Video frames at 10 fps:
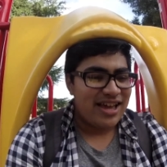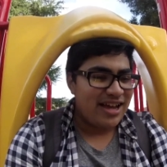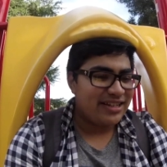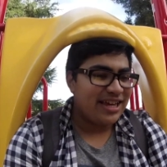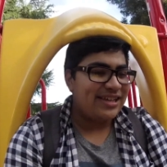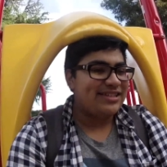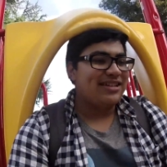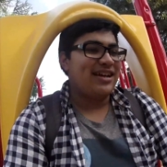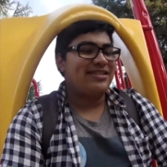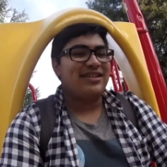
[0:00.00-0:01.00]
And
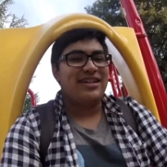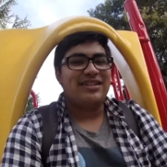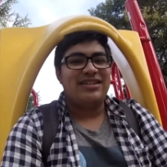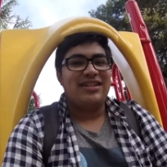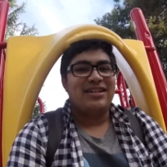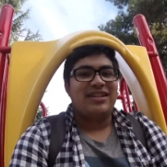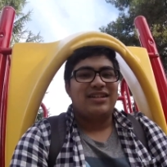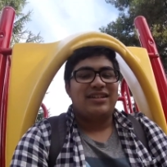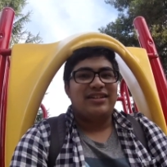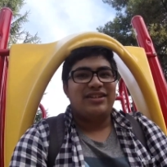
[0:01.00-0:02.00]
Casey Neistat,
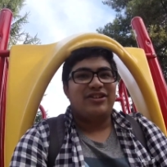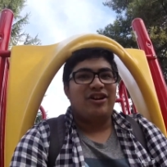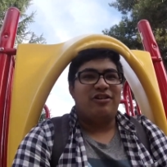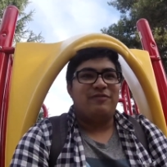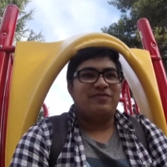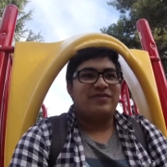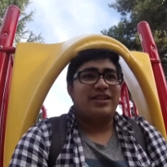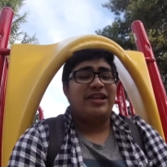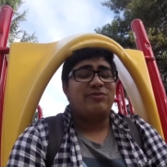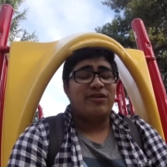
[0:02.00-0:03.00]
you know,
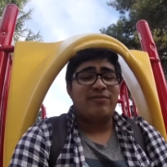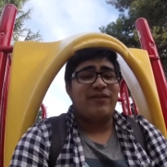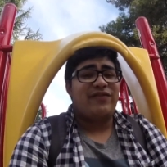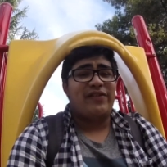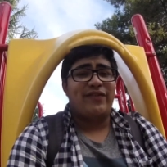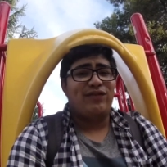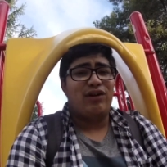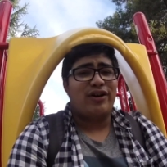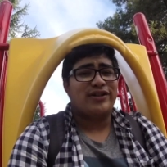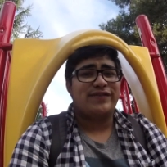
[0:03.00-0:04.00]
he's one of my favorite
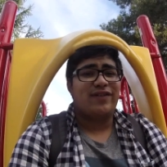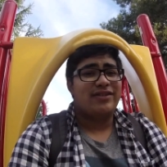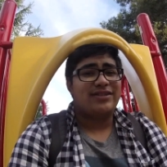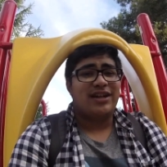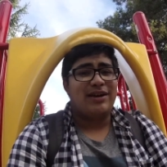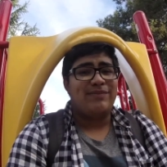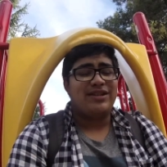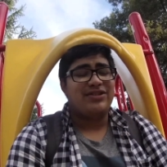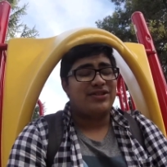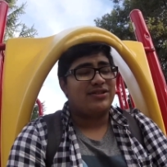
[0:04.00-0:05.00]
vloggers of all time.
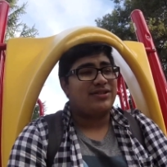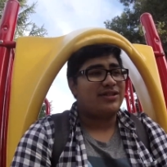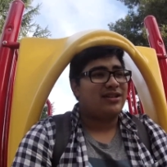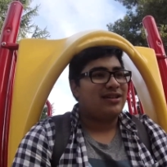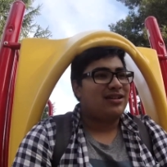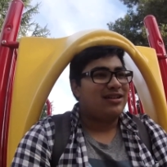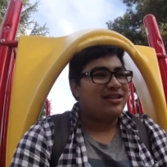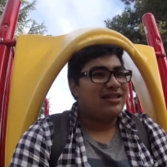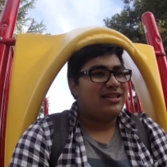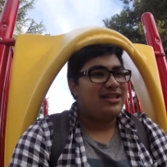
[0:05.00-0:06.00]
He's just,
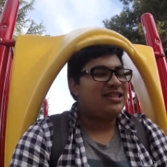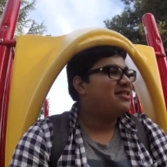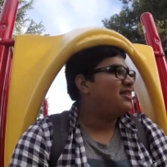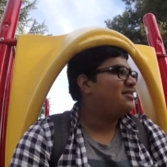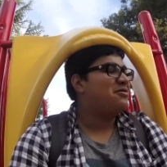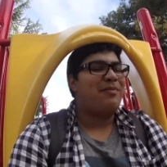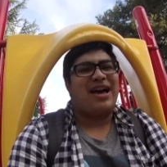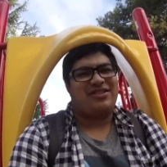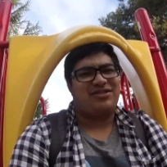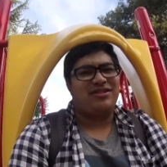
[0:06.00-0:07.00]
he's, he's a
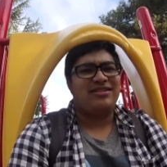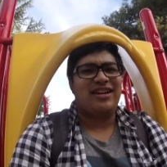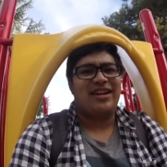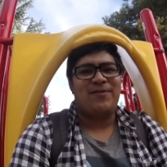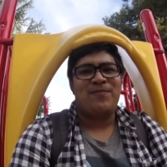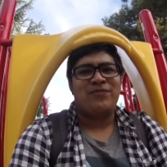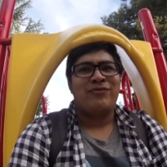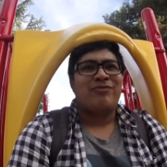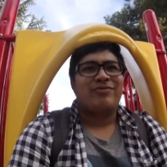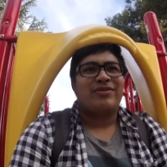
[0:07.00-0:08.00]
master. He's like,
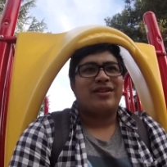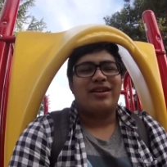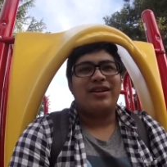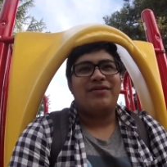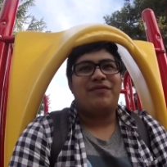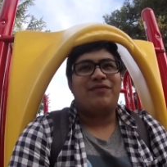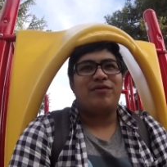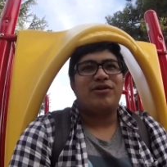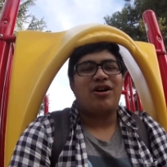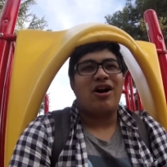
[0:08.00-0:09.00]
if
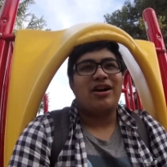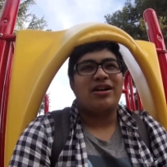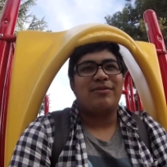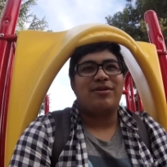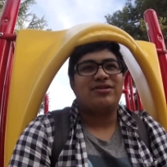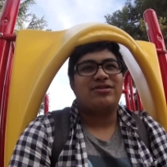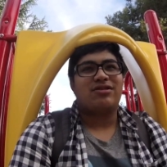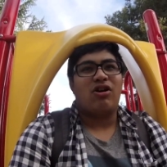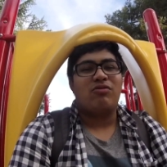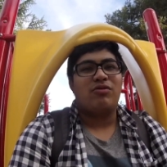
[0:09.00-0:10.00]
we're talking about
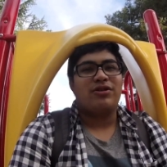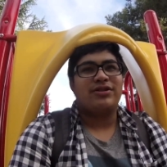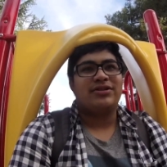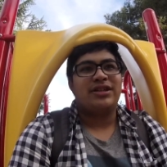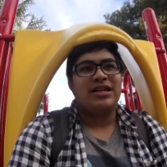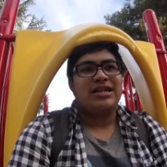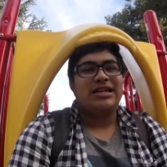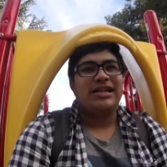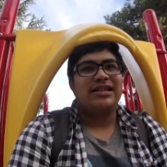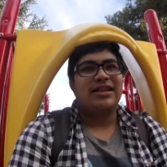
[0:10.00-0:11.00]
Star Wars,
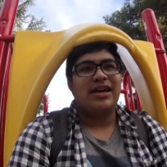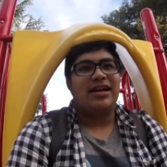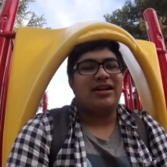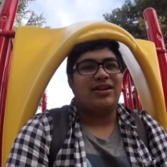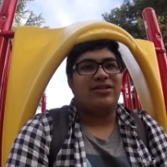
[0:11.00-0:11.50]
he's like